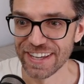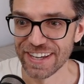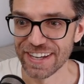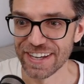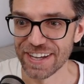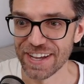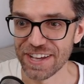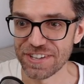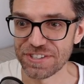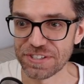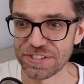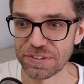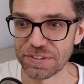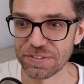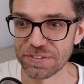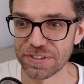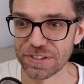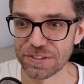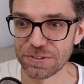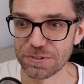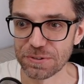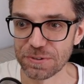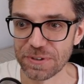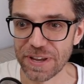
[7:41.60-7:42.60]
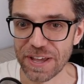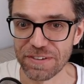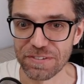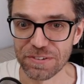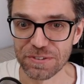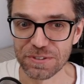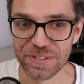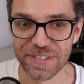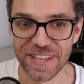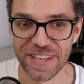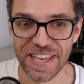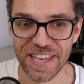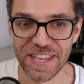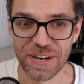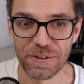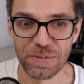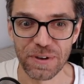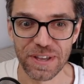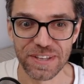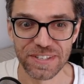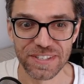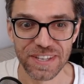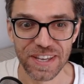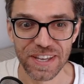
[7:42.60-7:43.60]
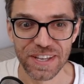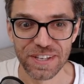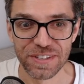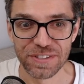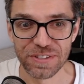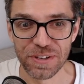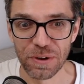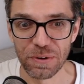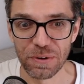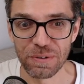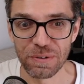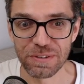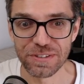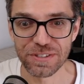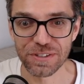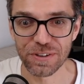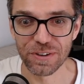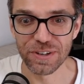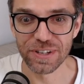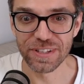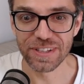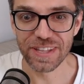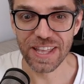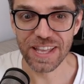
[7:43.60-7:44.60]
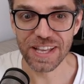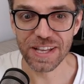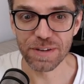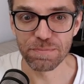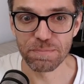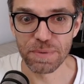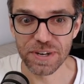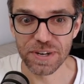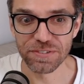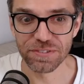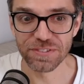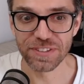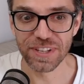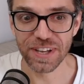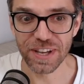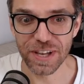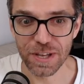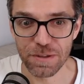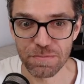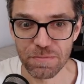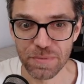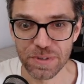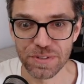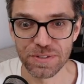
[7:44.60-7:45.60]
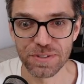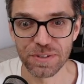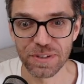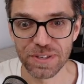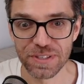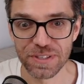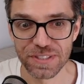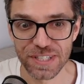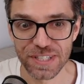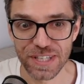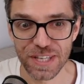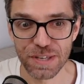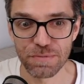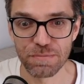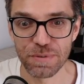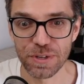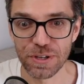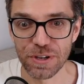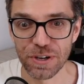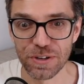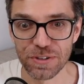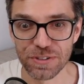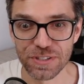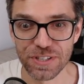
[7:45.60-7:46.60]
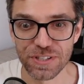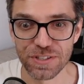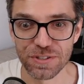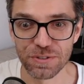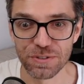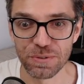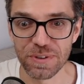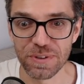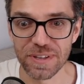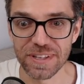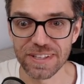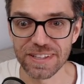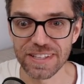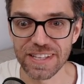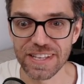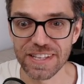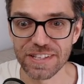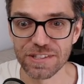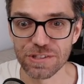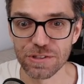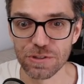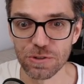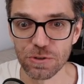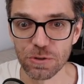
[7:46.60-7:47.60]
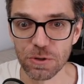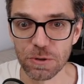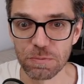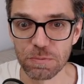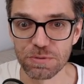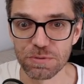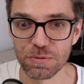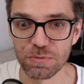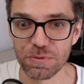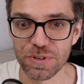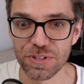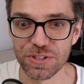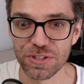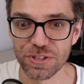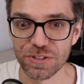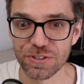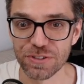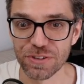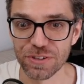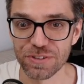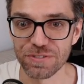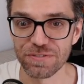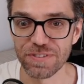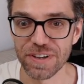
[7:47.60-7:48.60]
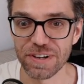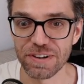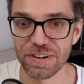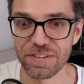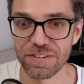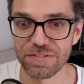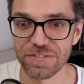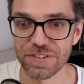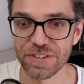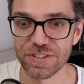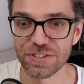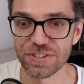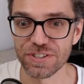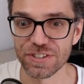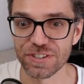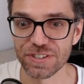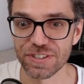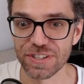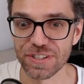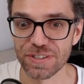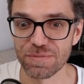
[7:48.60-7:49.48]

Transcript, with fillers: I should have done 2 levels. Anyways, so it's going to take a bit of time, as you can see, because it's doing these loops, which are not very efficient.